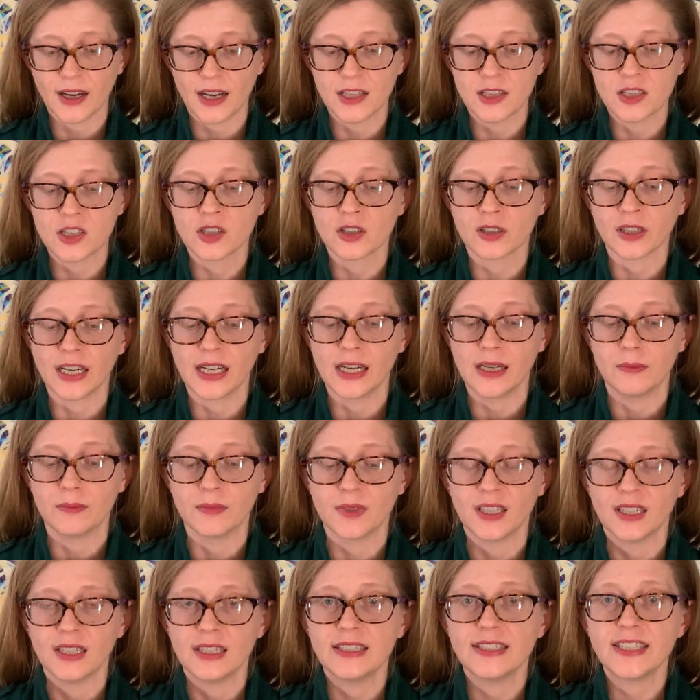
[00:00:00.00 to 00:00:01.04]
and screamed,
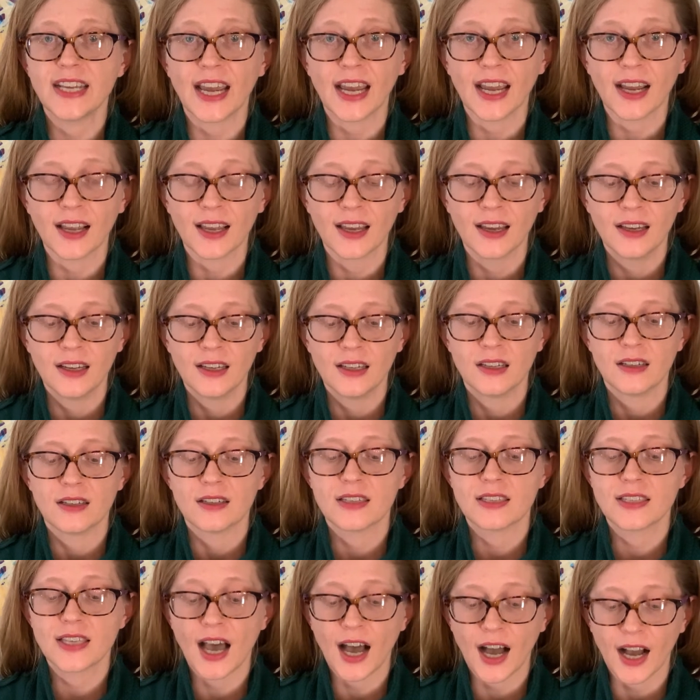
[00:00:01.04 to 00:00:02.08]
"Dick,
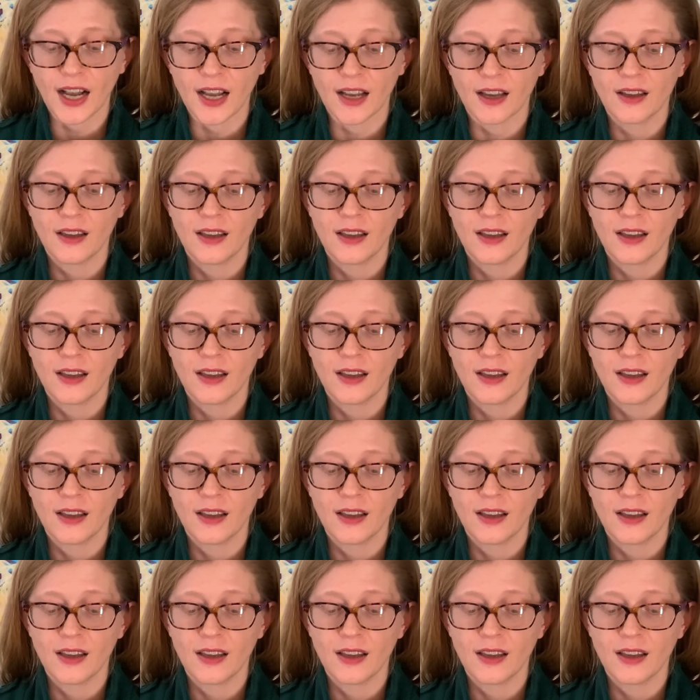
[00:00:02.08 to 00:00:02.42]
suck!